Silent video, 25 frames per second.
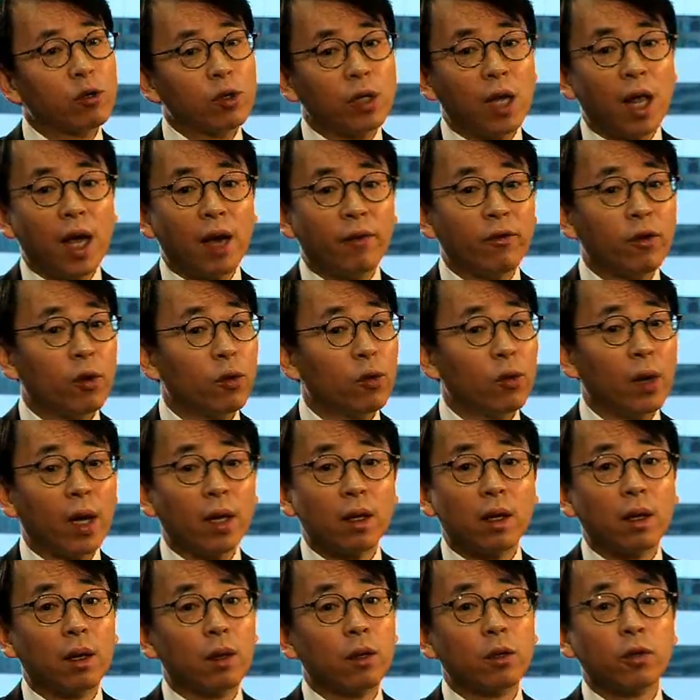level and
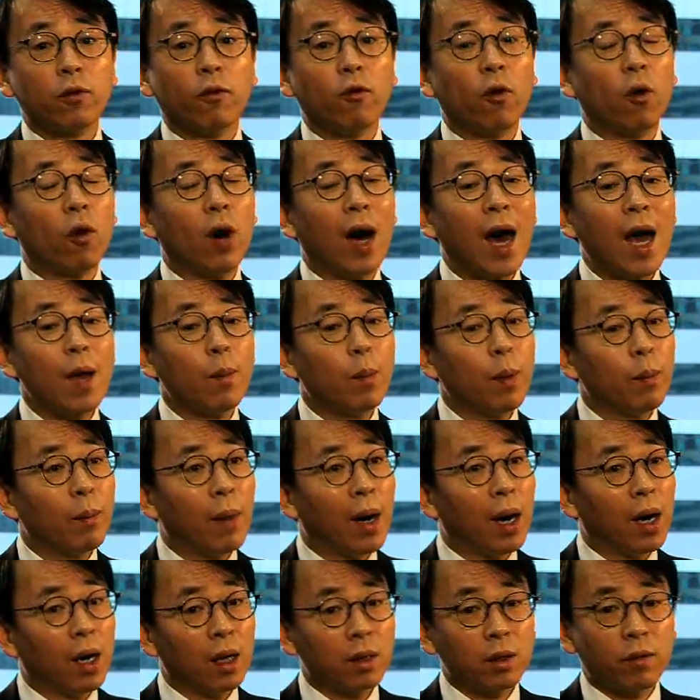for
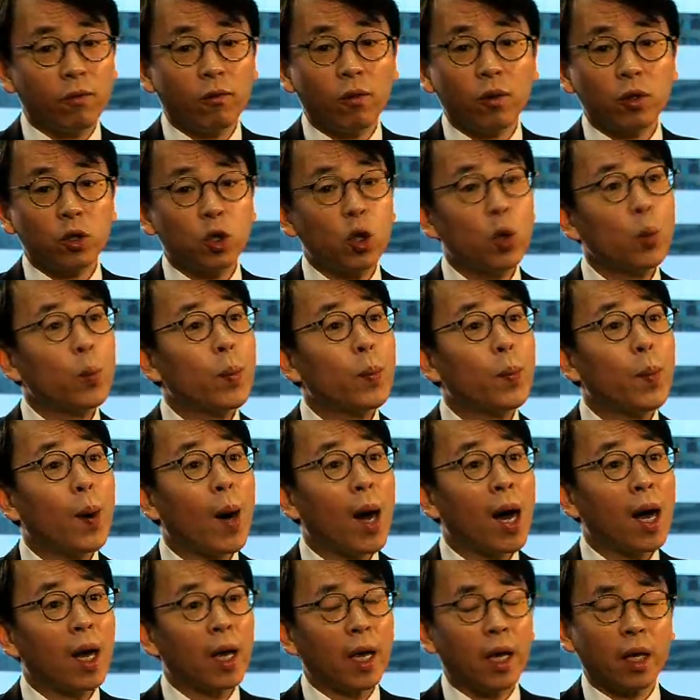hypermart, for
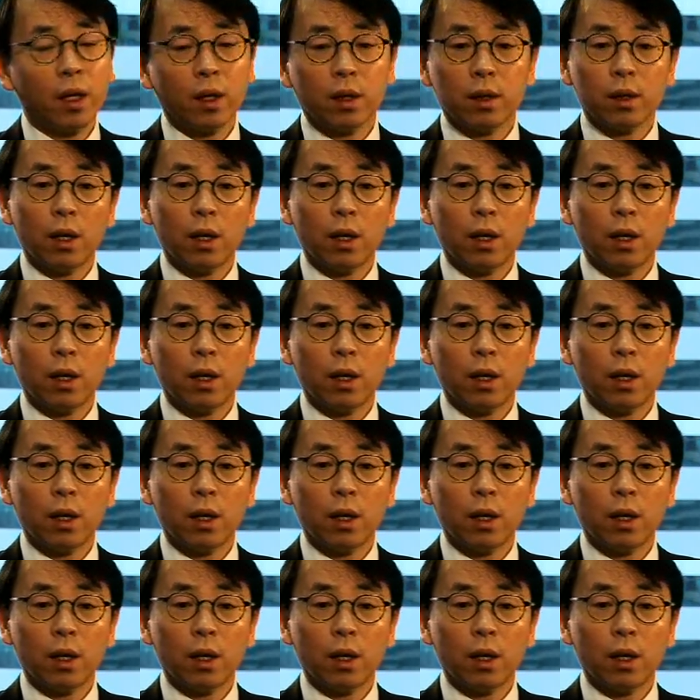supermarket,